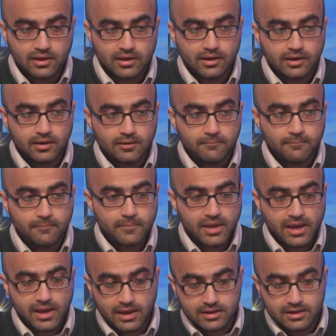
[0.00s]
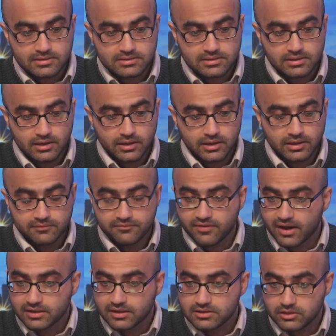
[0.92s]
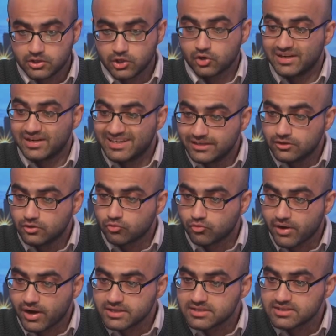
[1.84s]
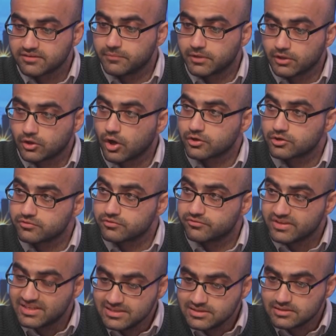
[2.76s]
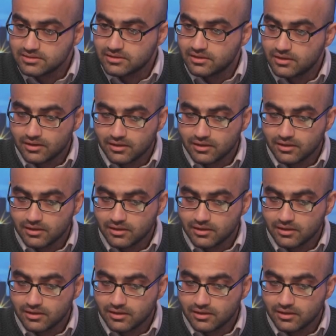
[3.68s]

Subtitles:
and in fact their legal rights have been contravened,